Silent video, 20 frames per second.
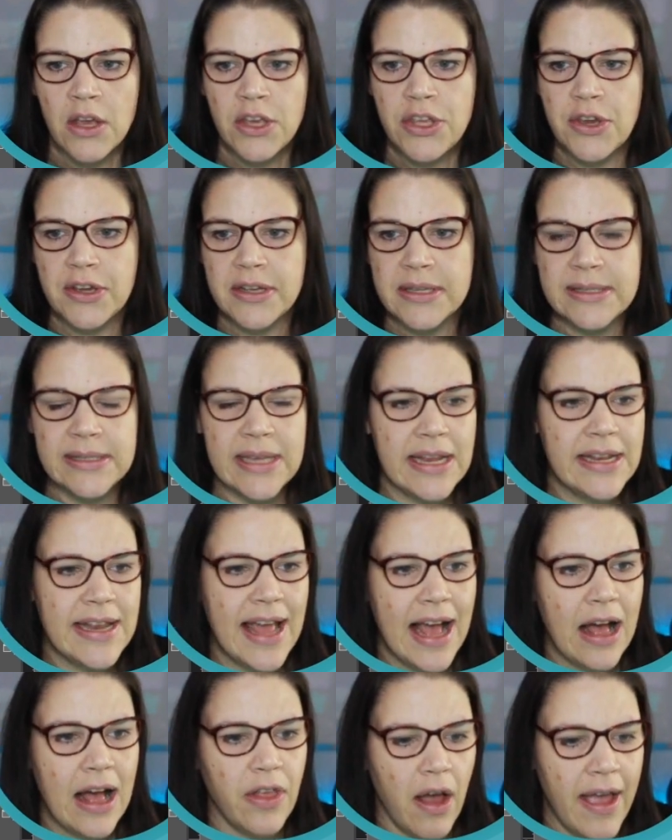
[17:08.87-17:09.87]
You can see
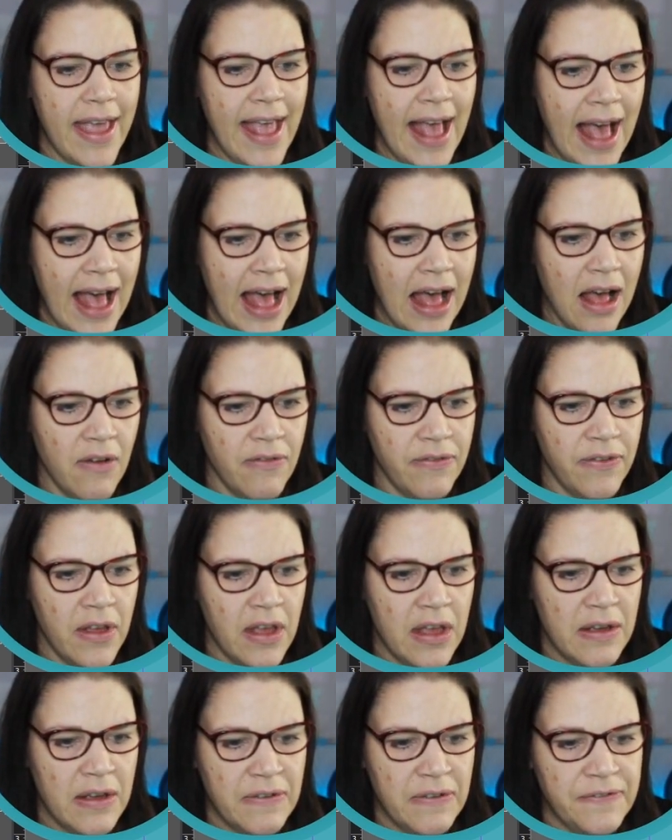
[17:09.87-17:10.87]
now that I have
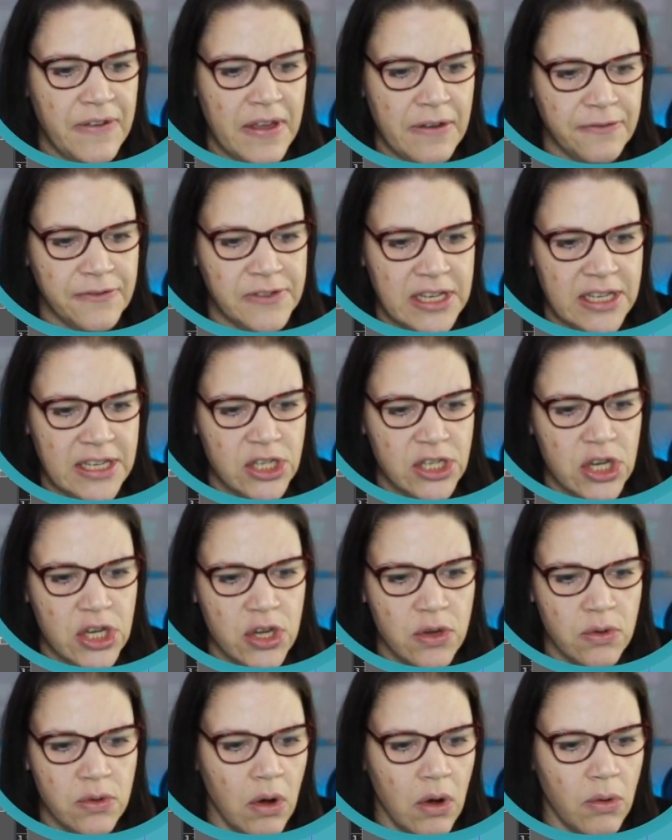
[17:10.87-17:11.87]

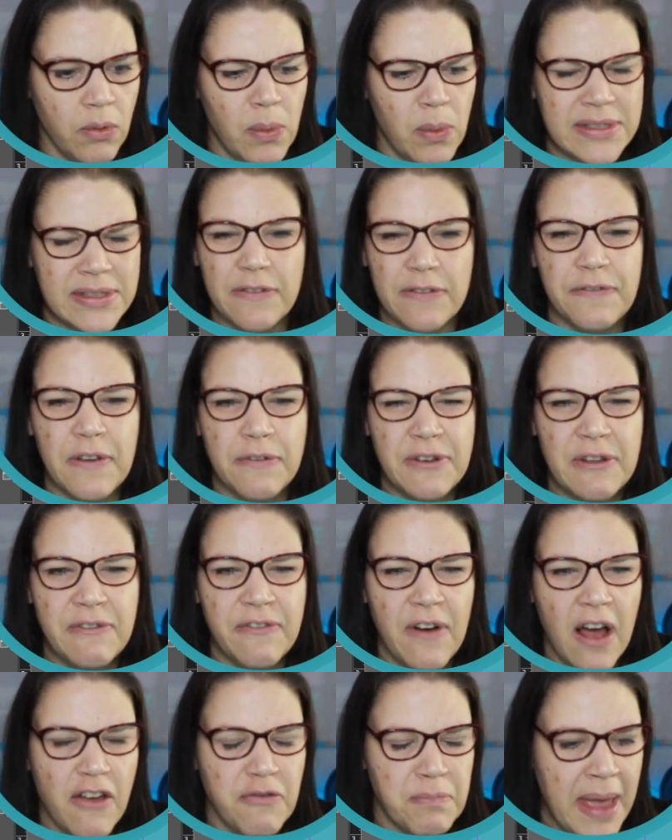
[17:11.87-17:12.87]
52, or was it
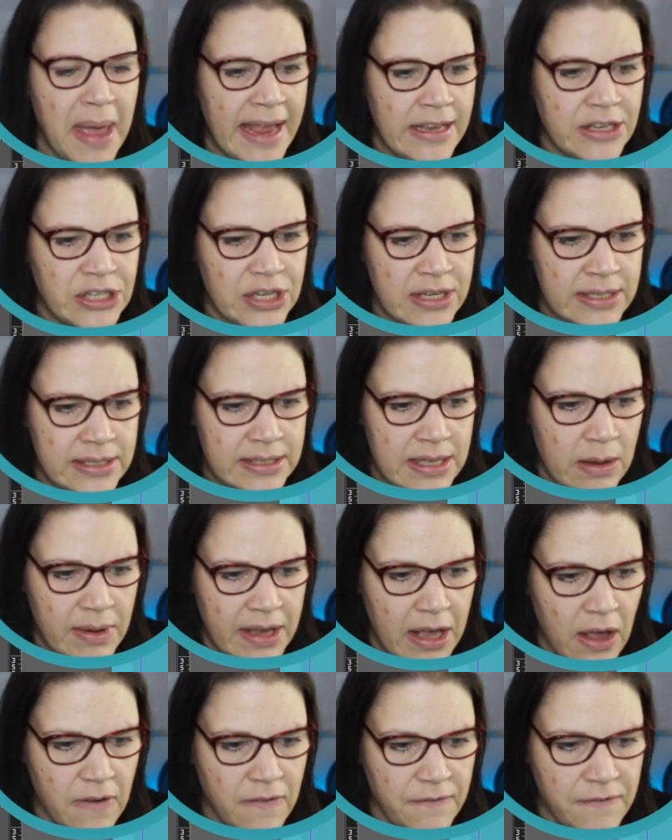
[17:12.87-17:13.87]
55 pages? There we
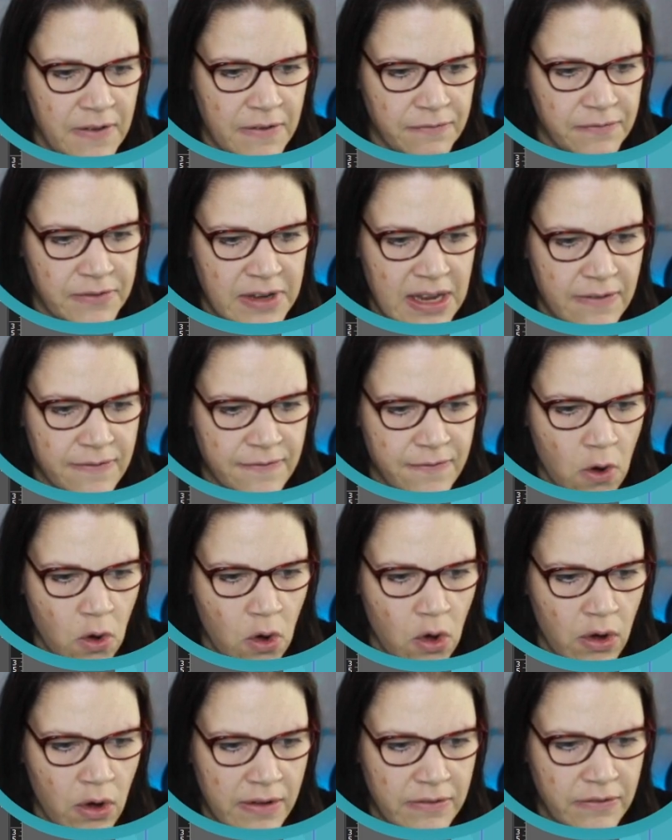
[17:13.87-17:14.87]
go,
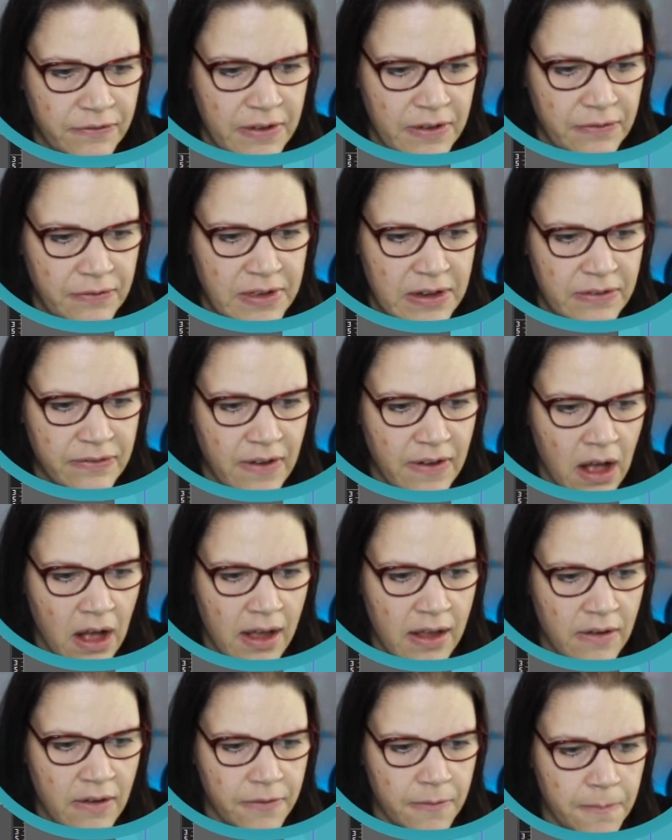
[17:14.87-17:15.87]
54 and
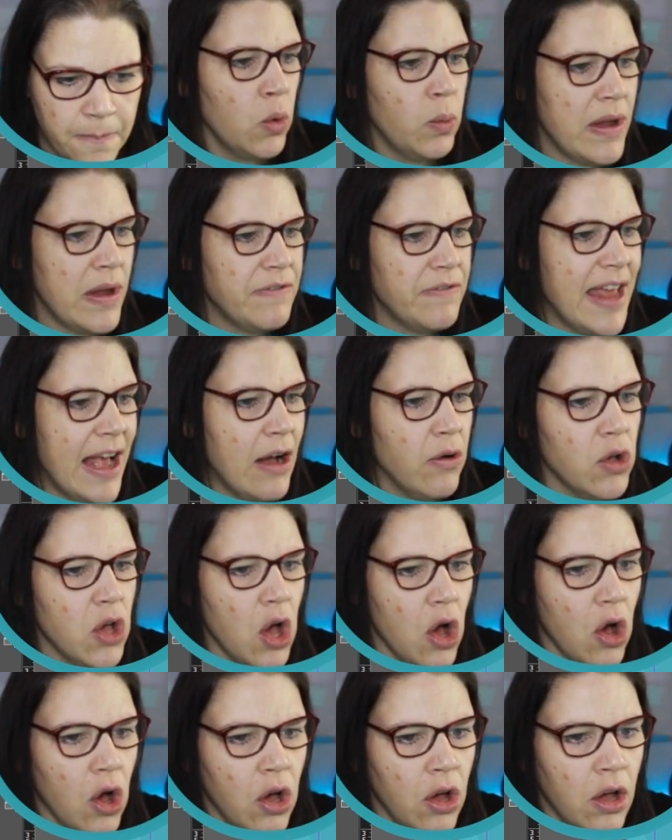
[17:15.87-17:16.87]
55. We've now
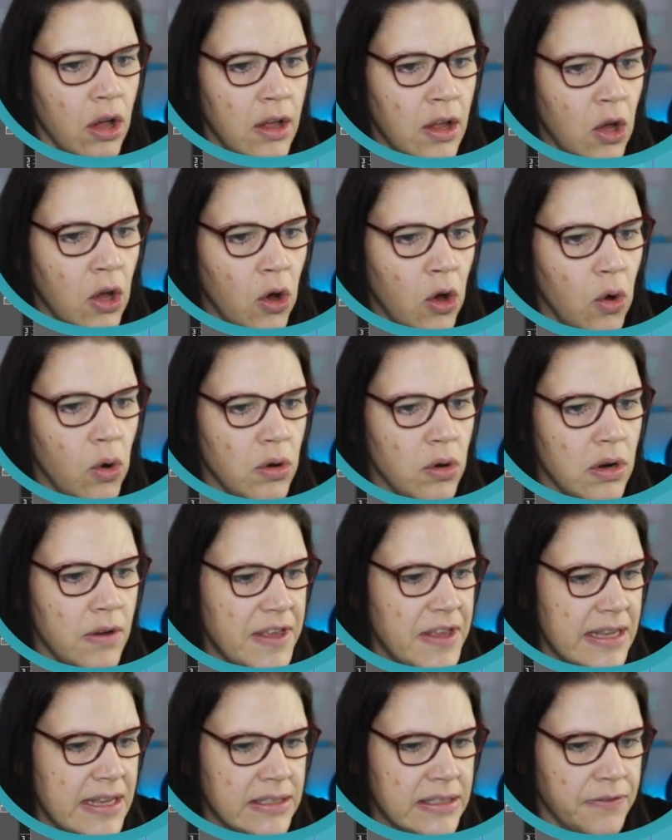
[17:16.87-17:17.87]
got all of
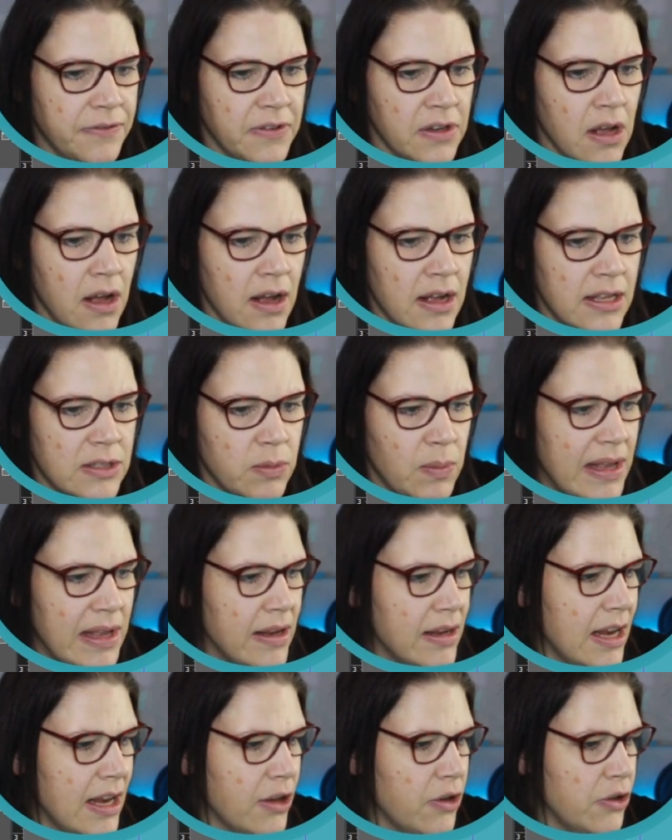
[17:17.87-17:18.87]
these different cards and we
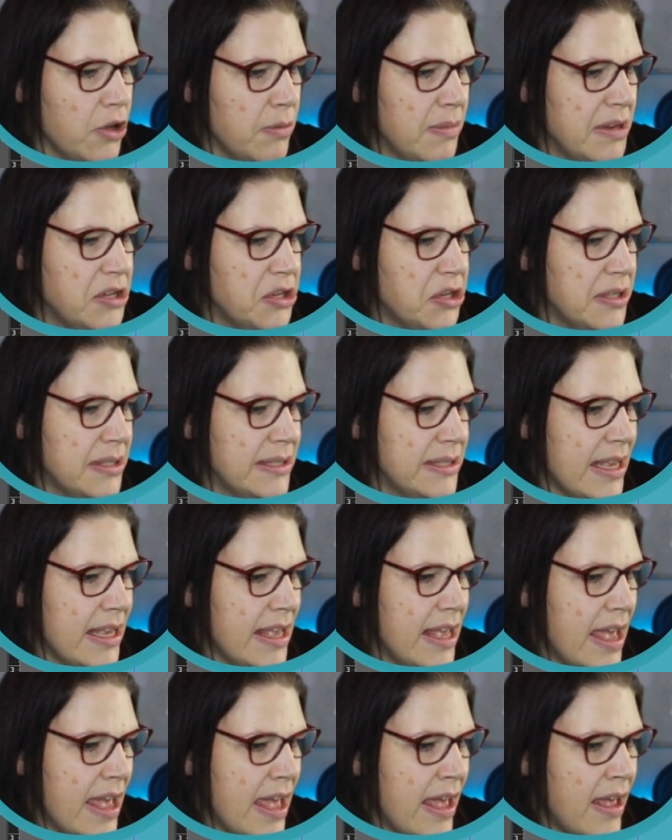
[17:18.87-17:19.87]
can click on them, and you can see
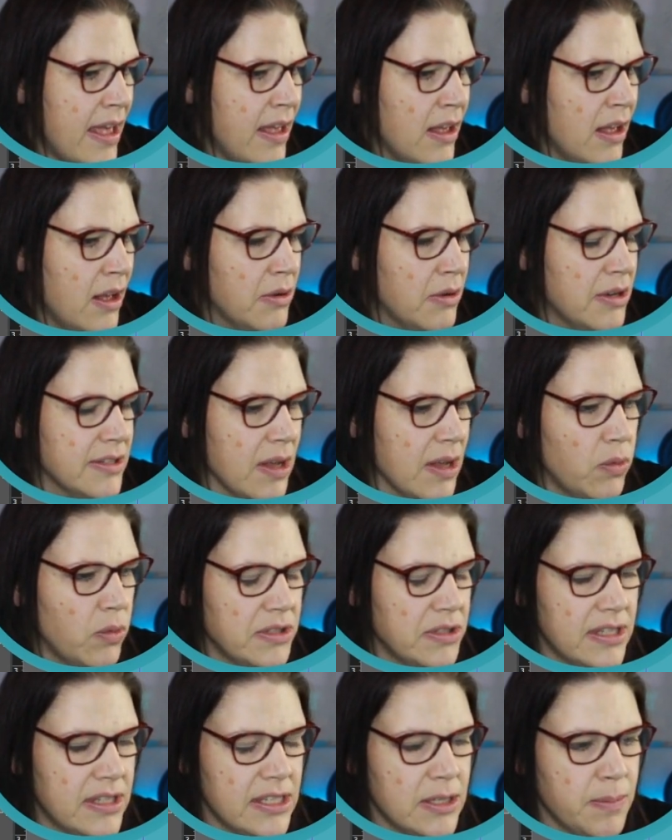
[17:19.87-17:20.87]
here, because I
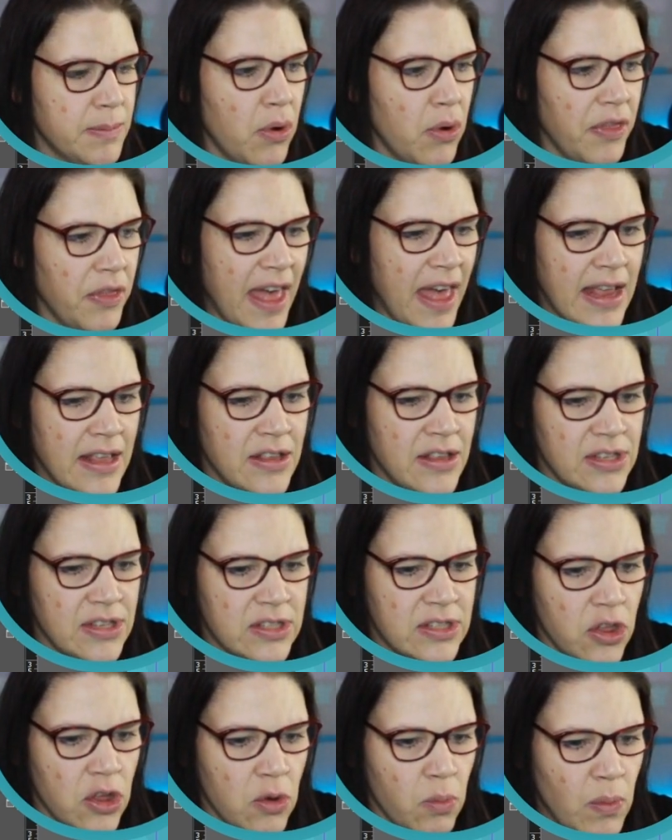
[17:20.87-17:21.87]
wanted to put that in
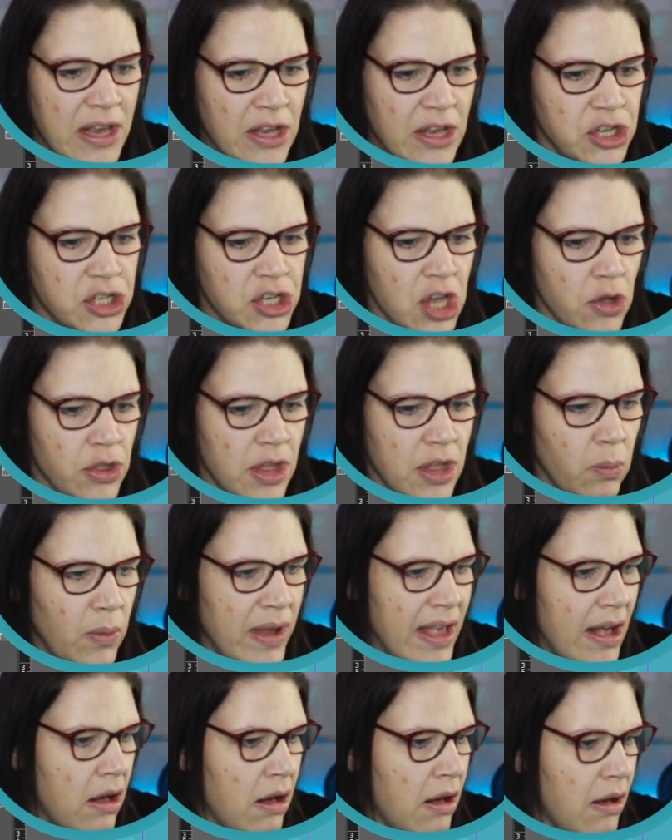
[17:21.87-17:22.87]
just so that we could show that
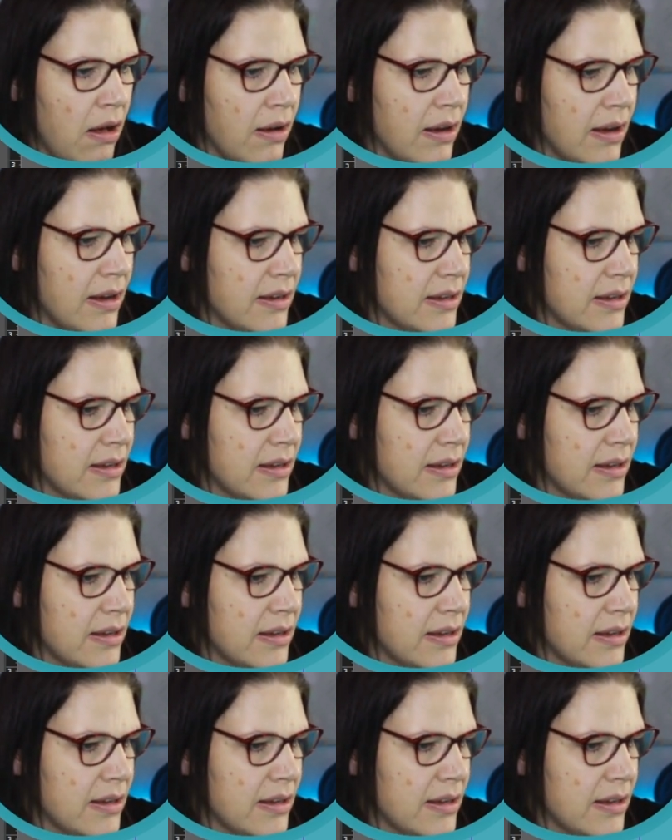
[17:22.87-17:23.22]
we are